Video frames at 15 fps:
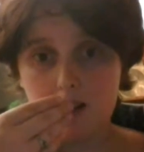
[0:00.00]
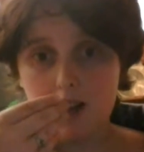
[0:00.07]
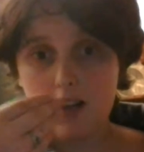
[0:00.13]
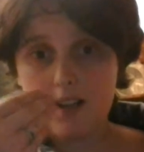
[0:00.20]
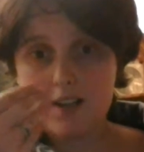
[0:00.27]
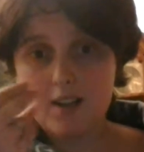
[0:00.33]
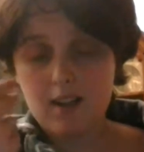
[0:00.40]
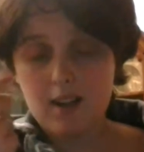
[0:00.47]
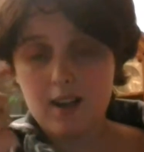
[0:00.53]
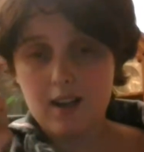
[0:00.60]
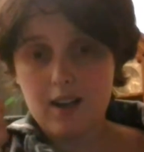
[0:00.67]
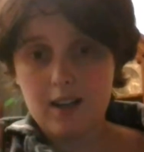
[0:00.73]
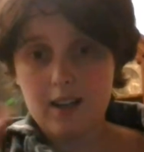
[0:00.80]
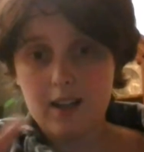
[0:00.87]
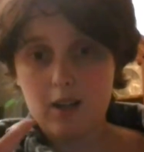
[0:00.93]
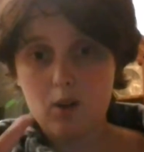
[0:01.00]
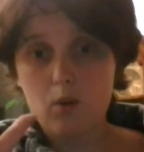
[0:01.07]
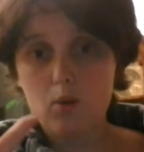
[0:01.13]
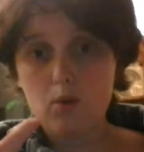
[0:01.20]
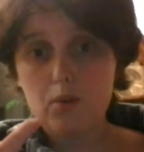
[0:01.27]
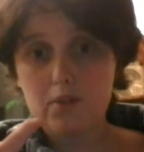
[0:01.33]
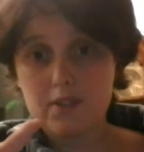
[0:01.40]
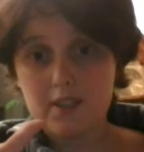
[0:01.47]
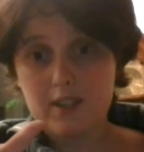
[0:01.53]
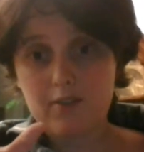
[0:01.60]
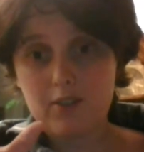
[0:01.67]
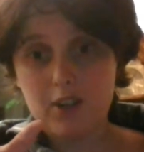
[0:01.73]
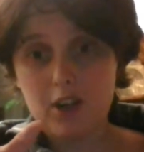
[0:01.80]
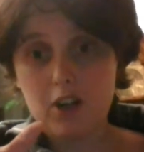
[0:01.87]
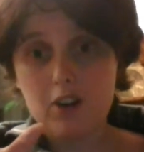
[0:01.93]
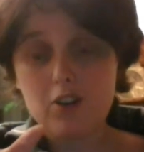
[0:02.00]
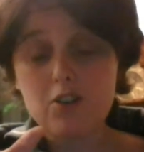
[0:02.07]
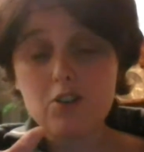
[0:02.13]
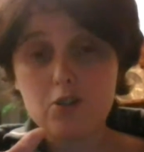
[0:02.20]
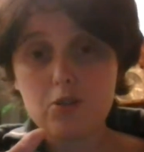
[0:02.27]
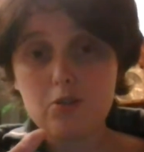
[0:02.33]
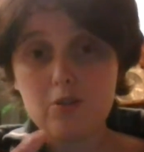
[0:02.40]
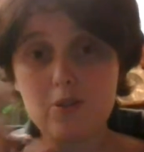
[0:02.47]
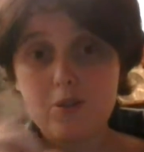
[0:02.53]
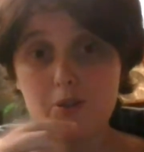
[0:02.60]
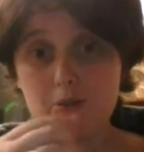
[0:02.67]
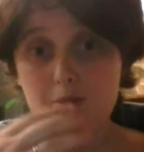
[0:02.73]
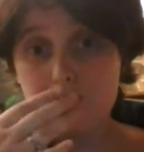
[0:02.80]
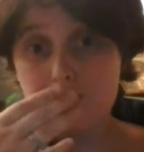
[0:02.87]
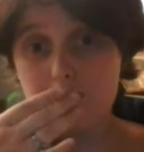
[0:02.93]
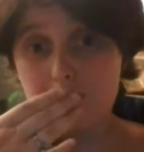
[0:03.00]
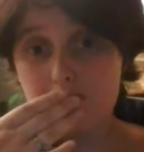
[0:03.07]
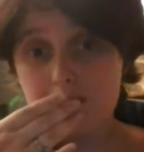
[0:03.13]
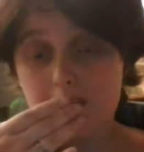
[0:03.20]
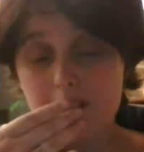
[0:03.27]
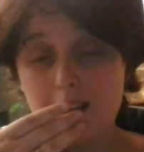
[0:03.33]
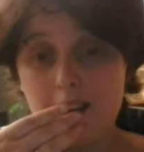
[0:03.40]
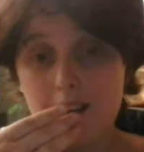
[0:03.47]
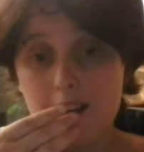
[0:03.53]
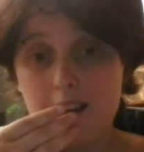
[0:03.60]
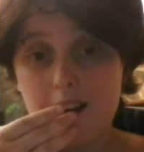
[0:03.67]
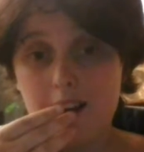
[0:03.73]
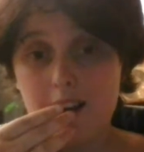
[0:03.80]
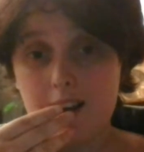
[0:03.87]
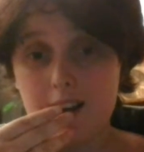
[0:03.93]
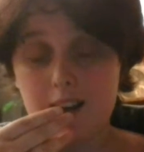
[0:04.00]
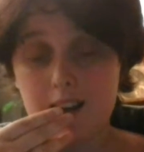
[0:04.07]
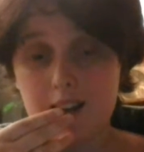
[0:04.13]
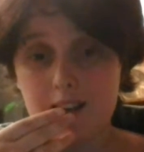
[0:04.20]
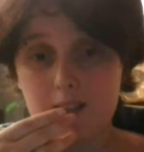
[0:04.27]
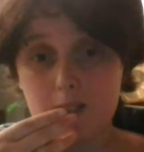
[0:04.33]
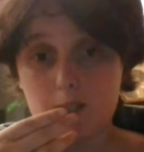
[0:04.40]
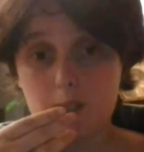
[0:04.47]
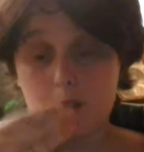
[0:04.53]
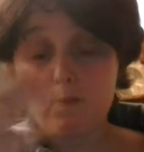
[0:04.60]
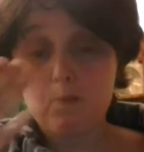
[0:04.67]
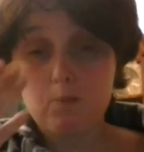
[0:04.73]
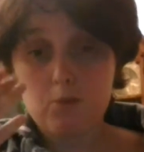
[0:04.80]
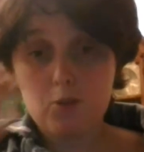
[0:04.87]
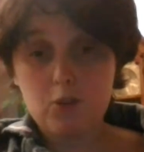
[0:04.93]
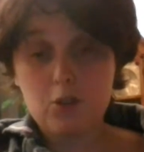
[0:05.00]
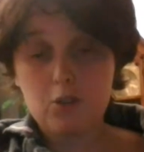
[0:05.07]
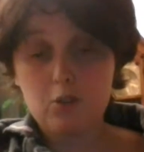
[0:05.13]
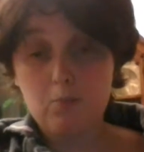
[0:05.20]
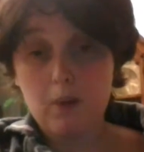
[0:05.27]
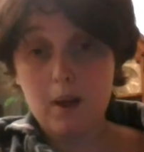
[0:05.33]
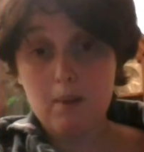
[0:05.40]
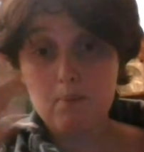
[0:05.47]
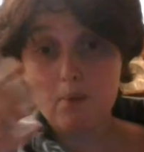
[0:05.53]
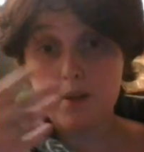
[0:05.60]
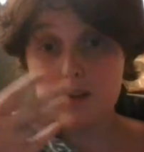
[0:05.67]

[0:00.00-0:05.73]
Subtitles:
got a Kohl's gift card to use to buy